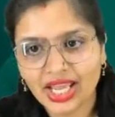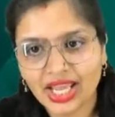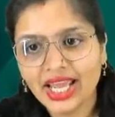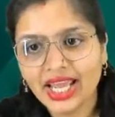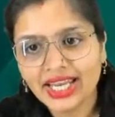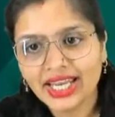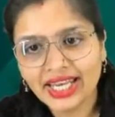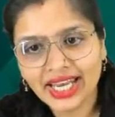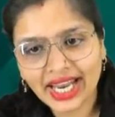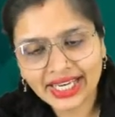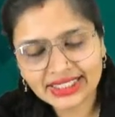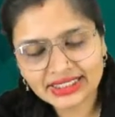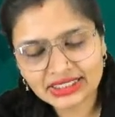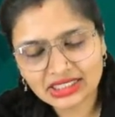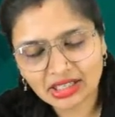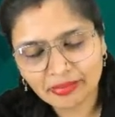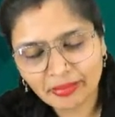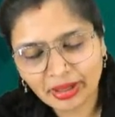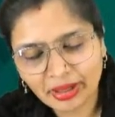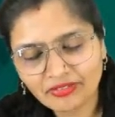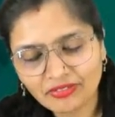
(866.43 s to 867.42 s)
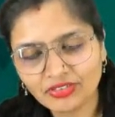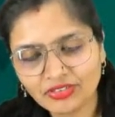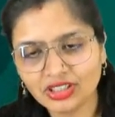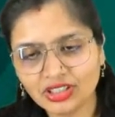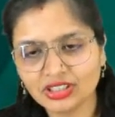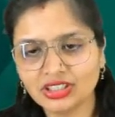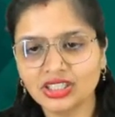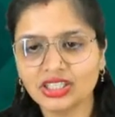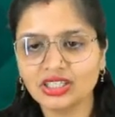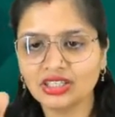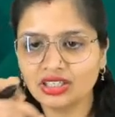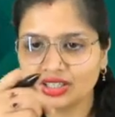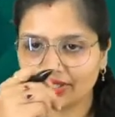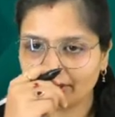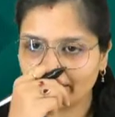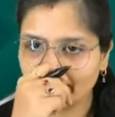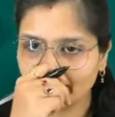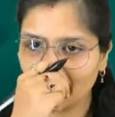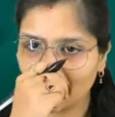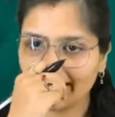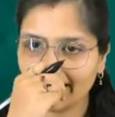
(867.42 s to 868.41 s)
Next, coming further
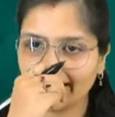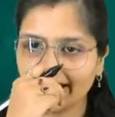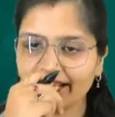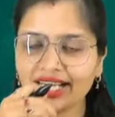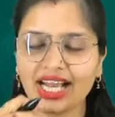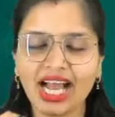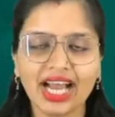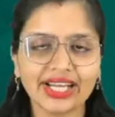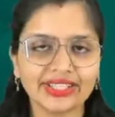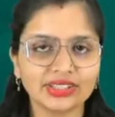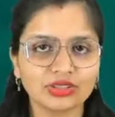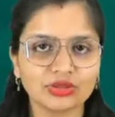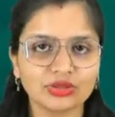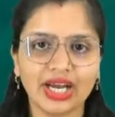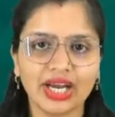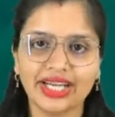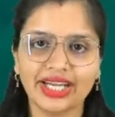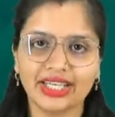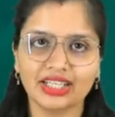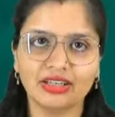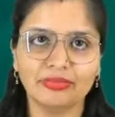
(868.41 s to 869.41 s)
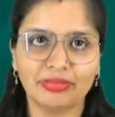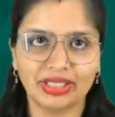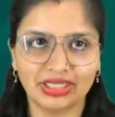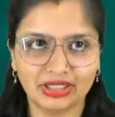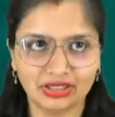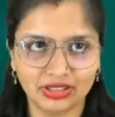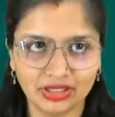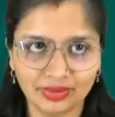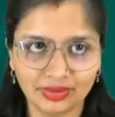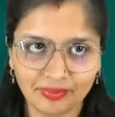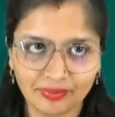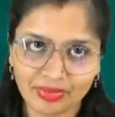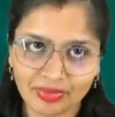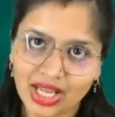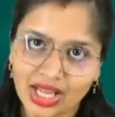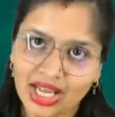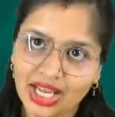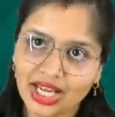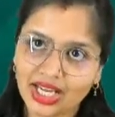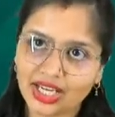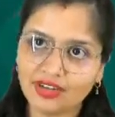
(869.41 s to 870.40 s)
regarding isohytal method.
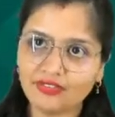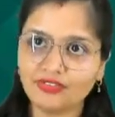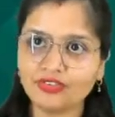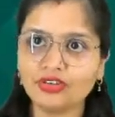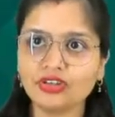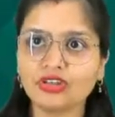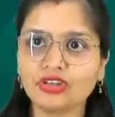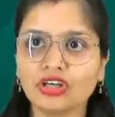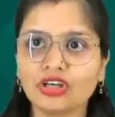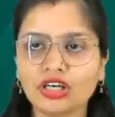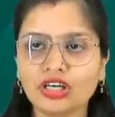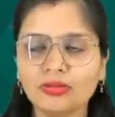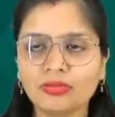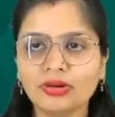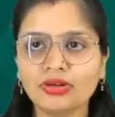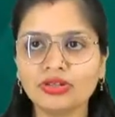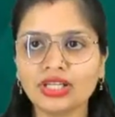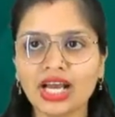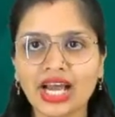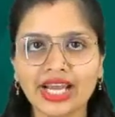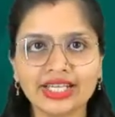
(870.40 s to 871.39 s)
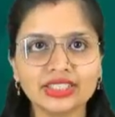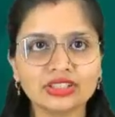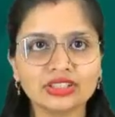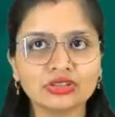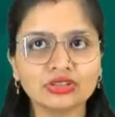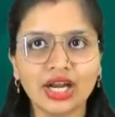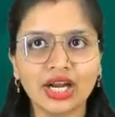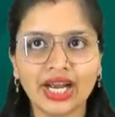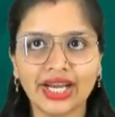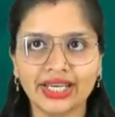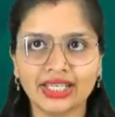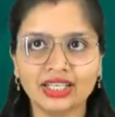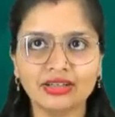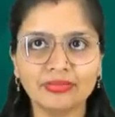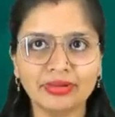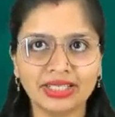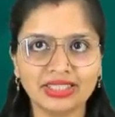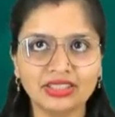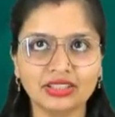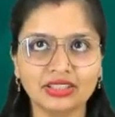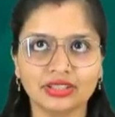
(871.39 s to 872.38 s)
If you talk about isohytal
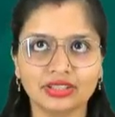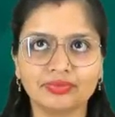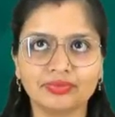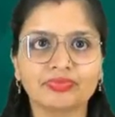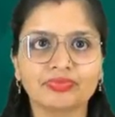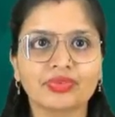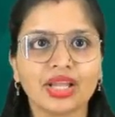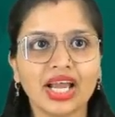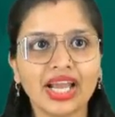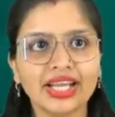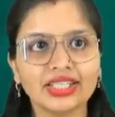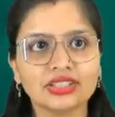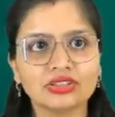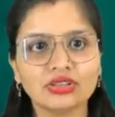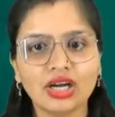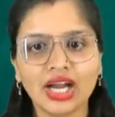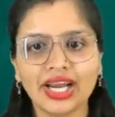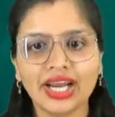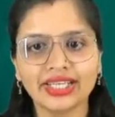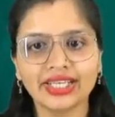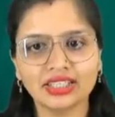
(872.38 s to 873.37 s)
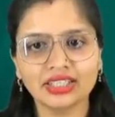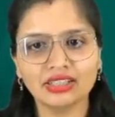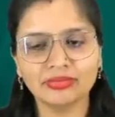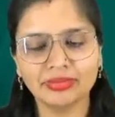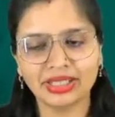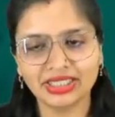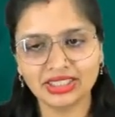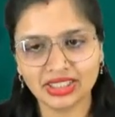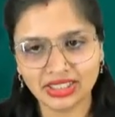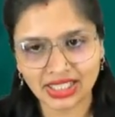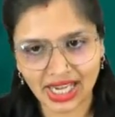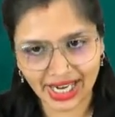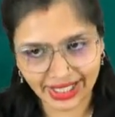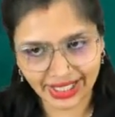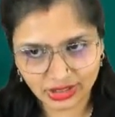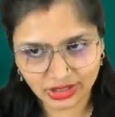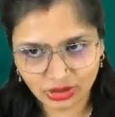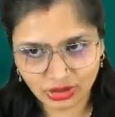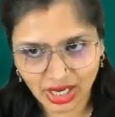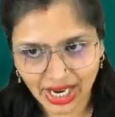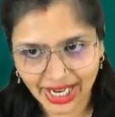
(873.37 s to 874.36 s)
method,
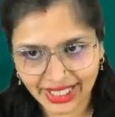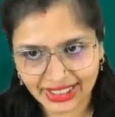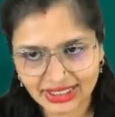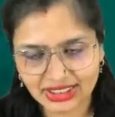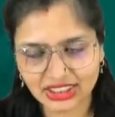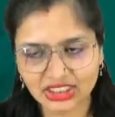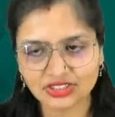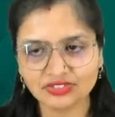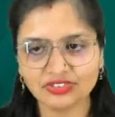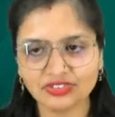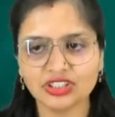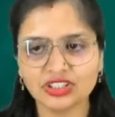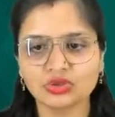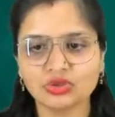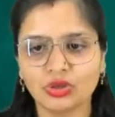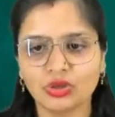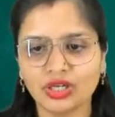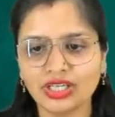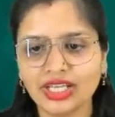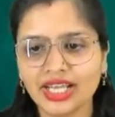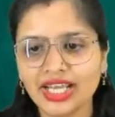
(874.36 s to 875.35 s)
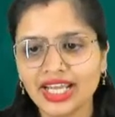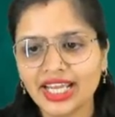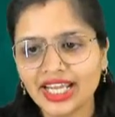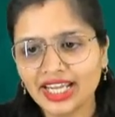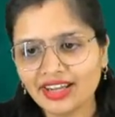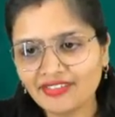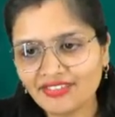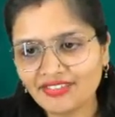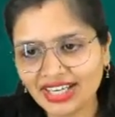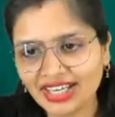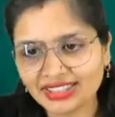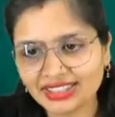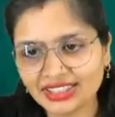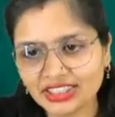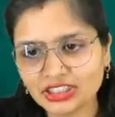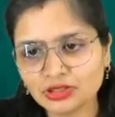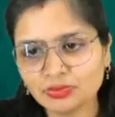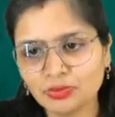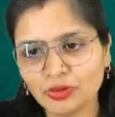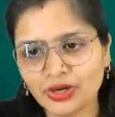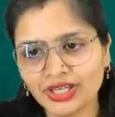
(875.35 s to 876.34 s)
isohyts is first what? If at
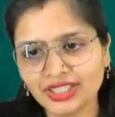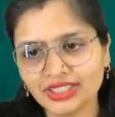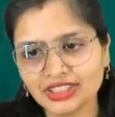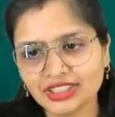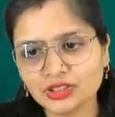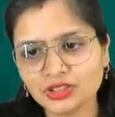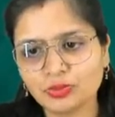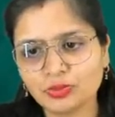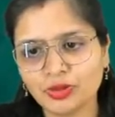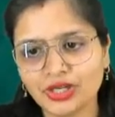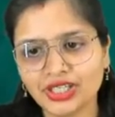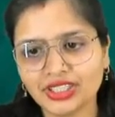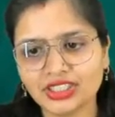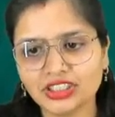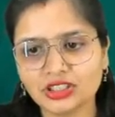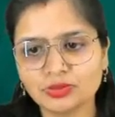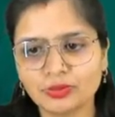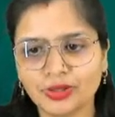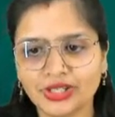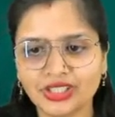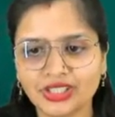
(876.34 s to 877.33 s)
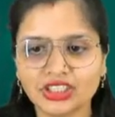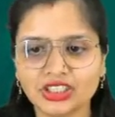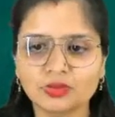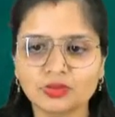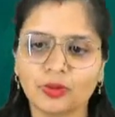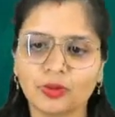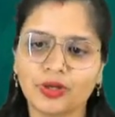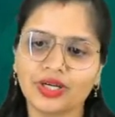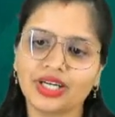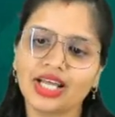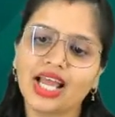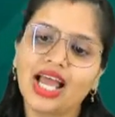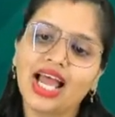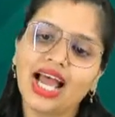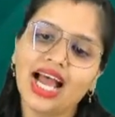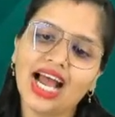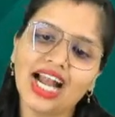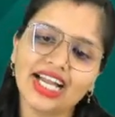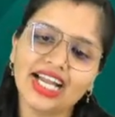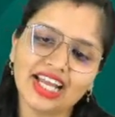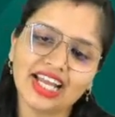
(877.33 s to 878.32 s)
this point, this point, this point, this point,
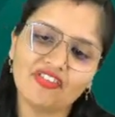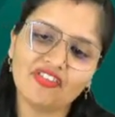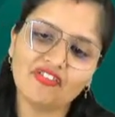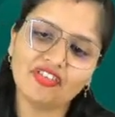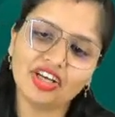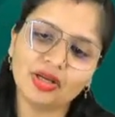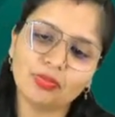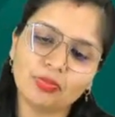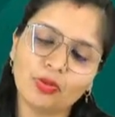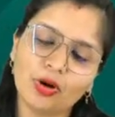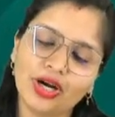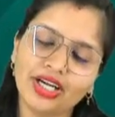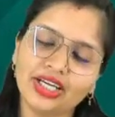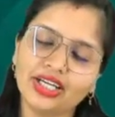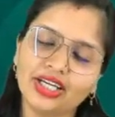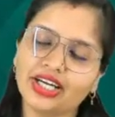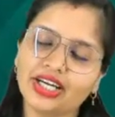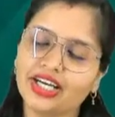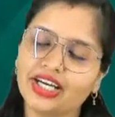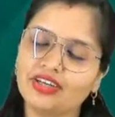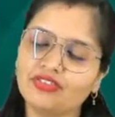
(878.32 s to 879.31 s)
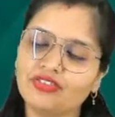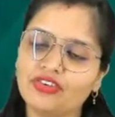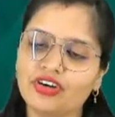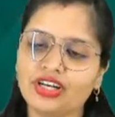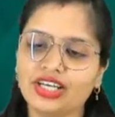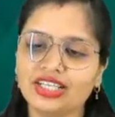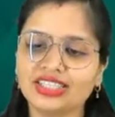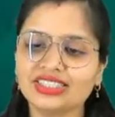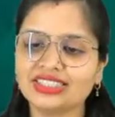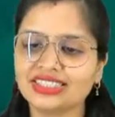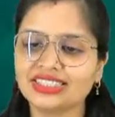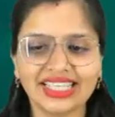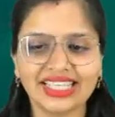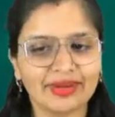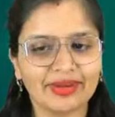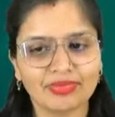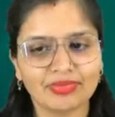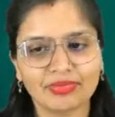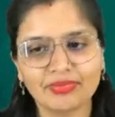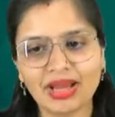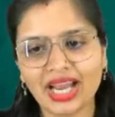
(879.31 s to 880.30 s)
at every point rainfall is
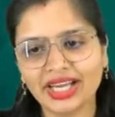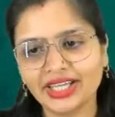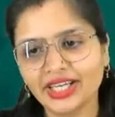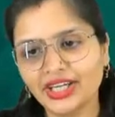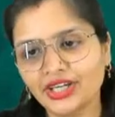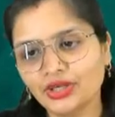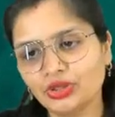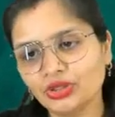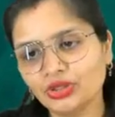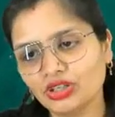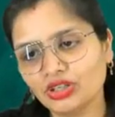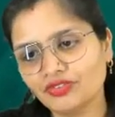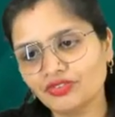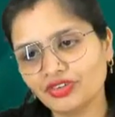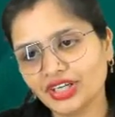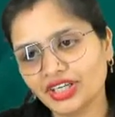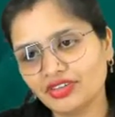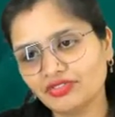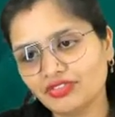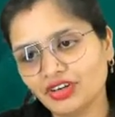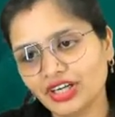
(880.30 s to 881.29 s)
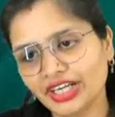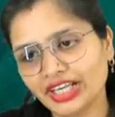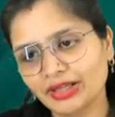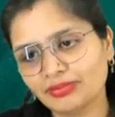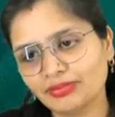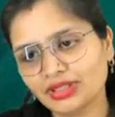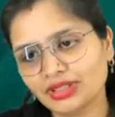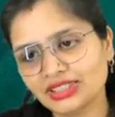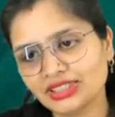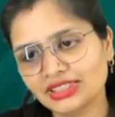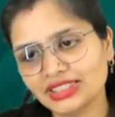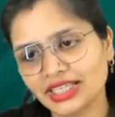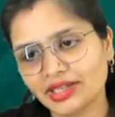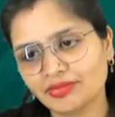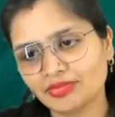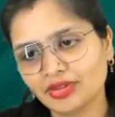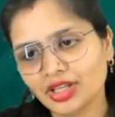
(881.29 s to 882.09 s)
same, magnitude of rainfall depth is same,